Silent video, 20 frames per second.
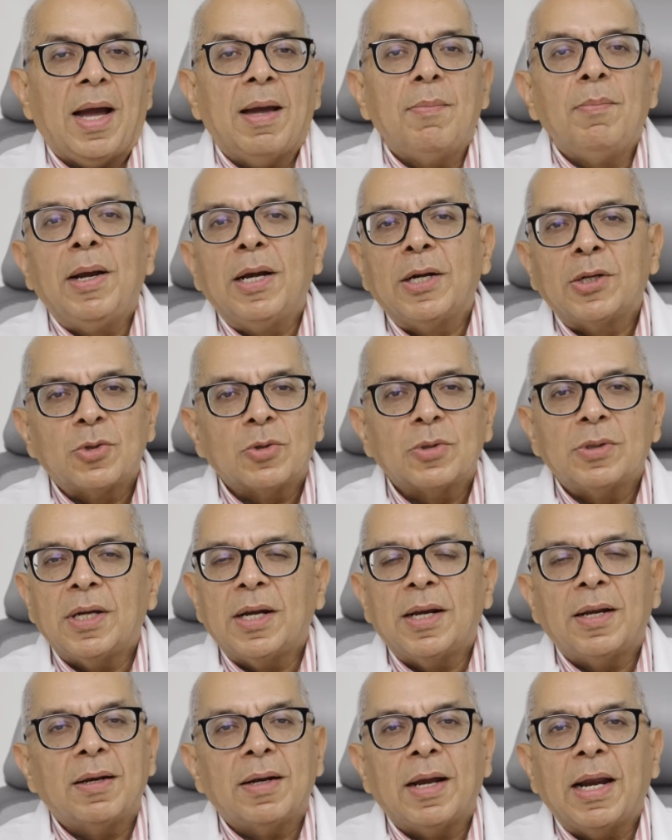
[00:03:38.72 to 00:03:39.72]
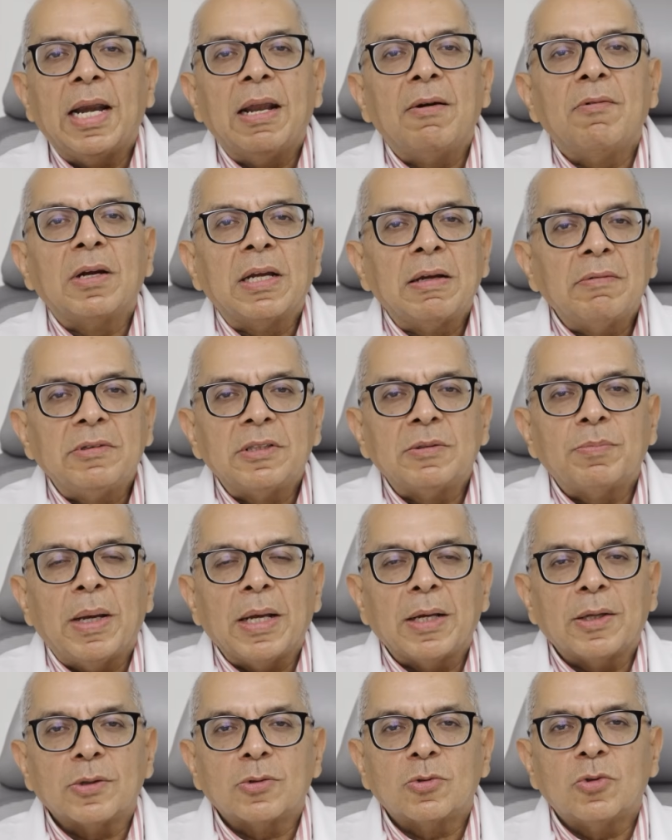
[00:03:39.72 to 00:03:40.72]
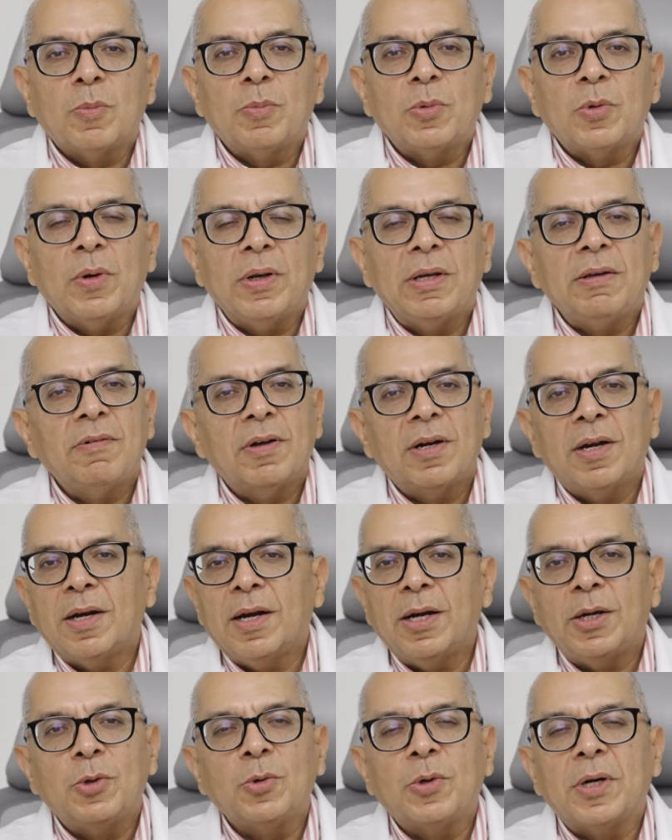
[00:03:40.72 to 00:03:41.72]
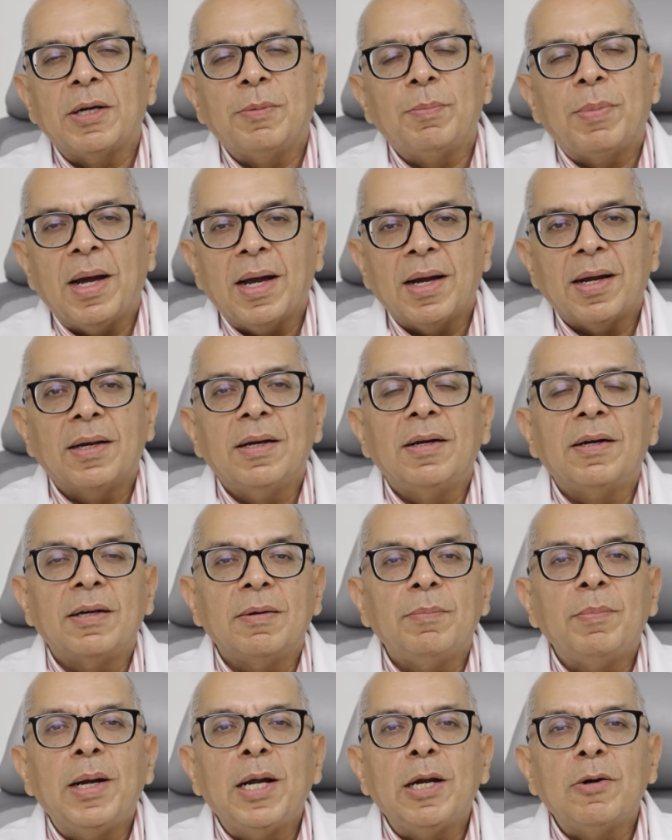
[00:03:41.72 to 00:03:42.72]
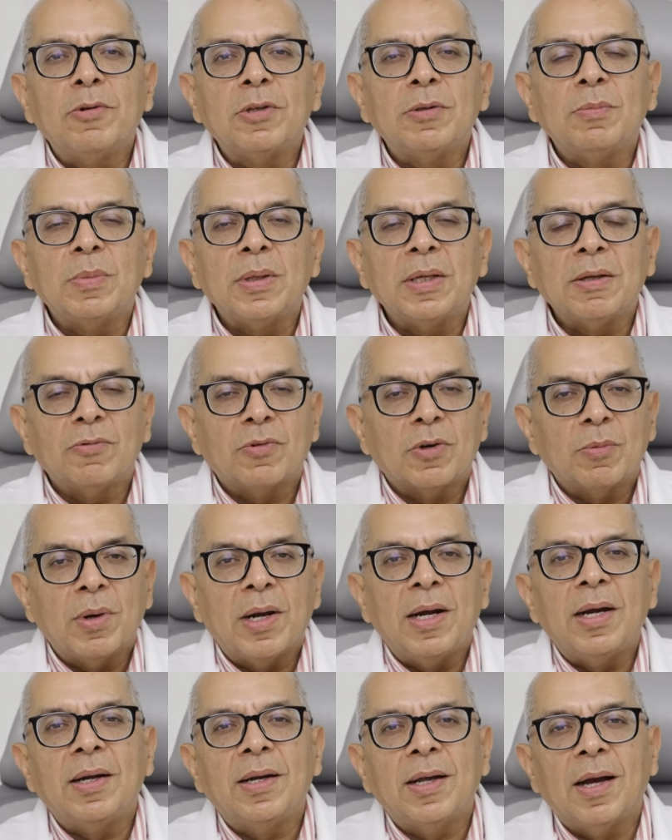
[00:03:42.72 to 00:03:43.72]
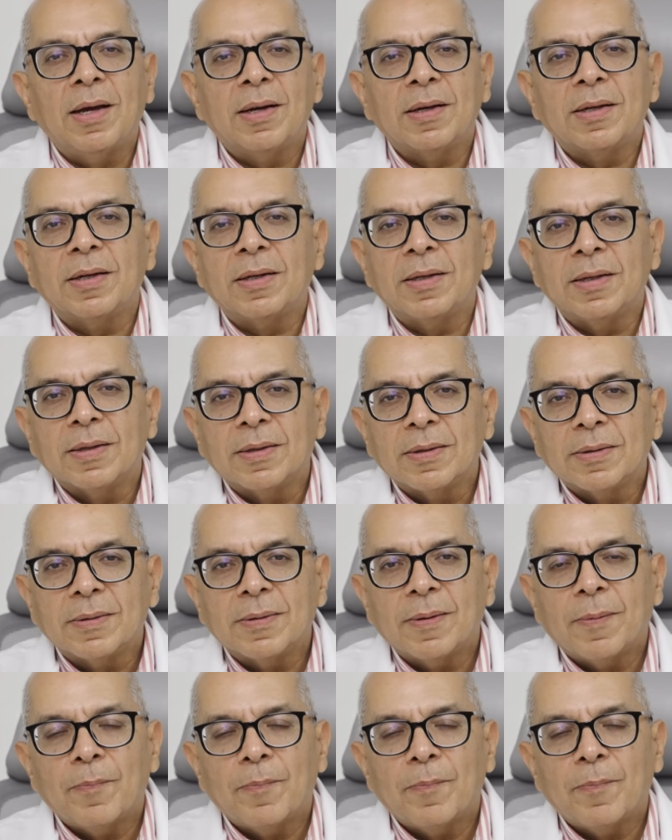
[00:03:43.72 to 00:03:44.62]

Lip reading: I made sure that I never give this microscope to anyone, and I took it back, and it remained with me for my entire career.